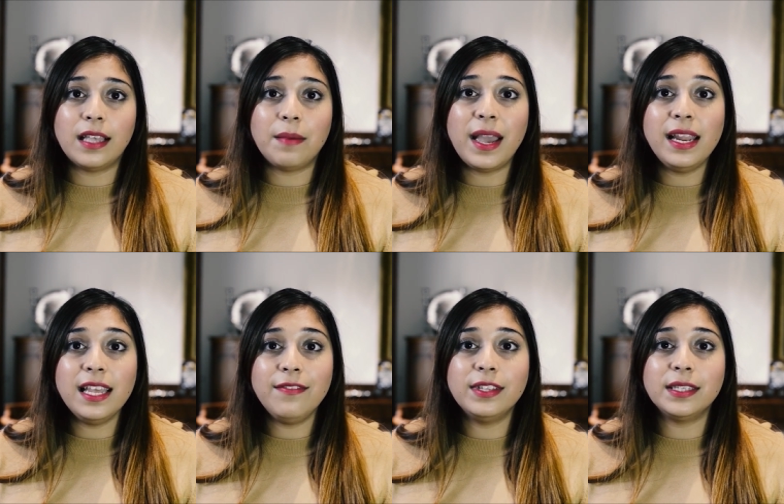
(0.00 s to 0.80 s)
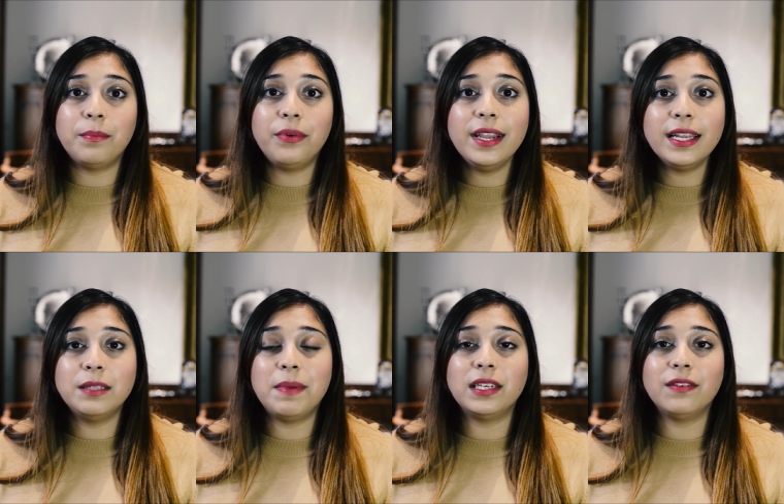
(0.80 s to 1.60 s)
They may leave you some
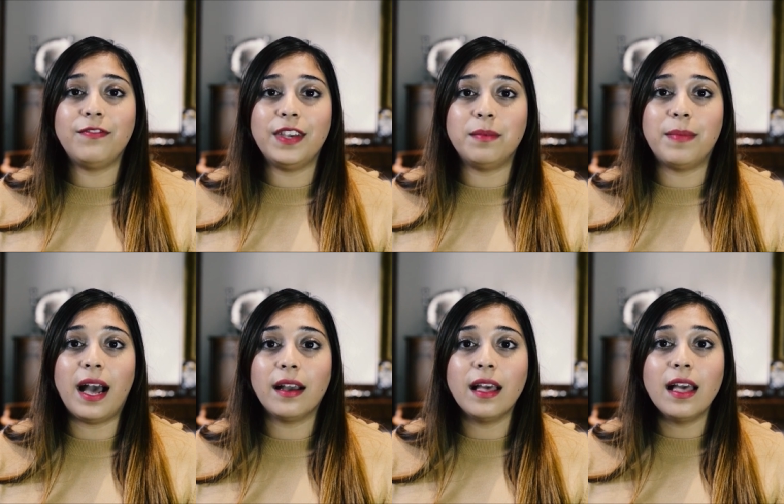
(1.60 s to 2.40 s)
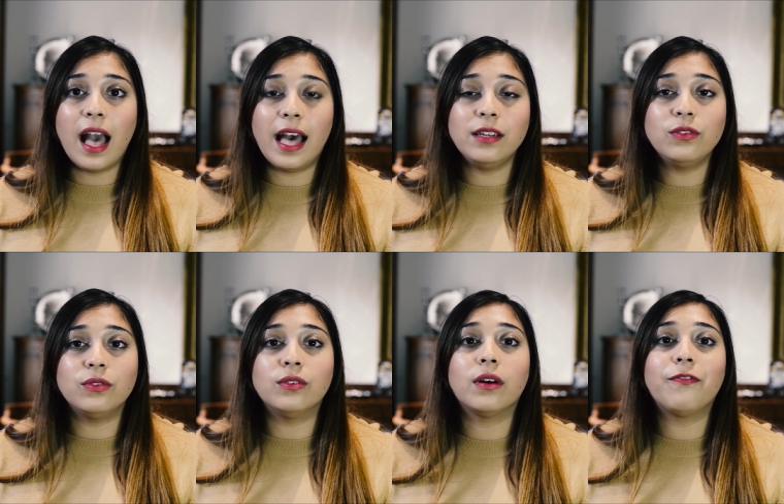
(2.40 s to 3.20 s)
pre-inspection feedback and
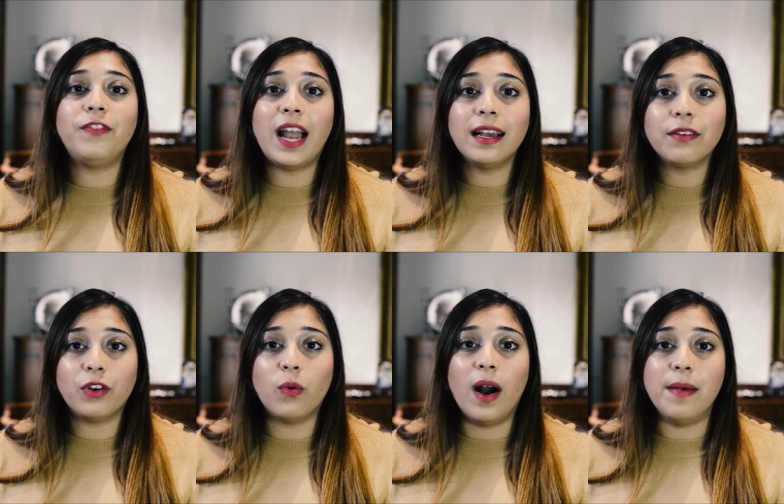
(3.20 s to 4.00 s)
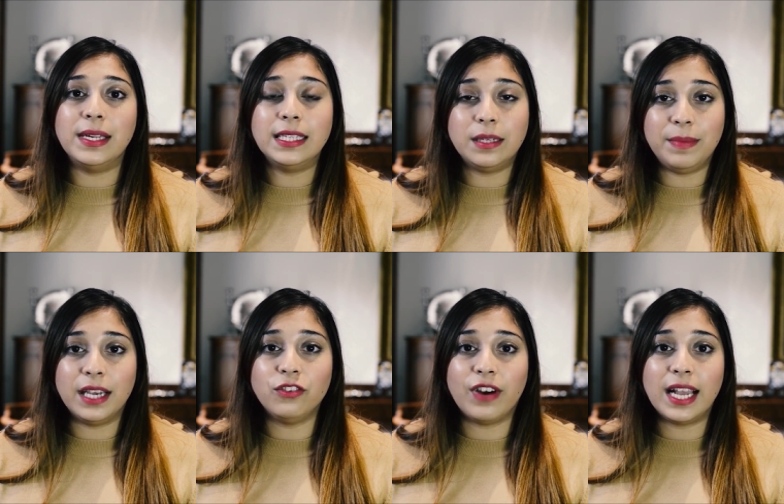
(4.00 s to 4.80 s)
or flag requirements to
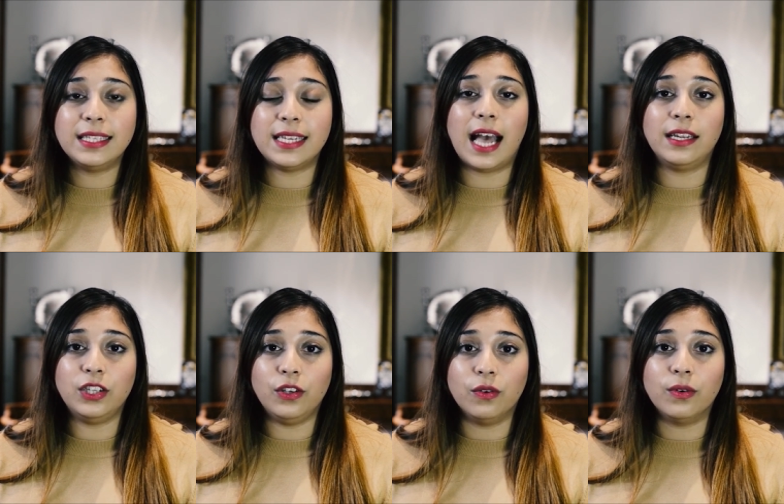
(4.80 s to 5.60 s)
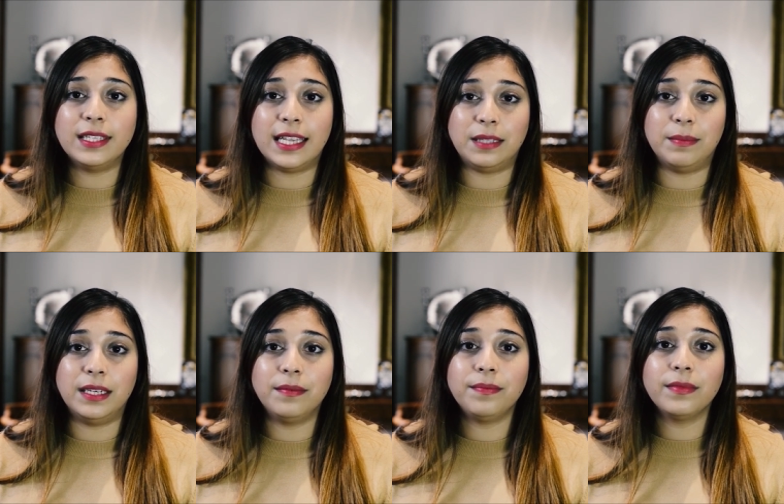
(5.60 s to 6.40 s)
be addressed at your assessment.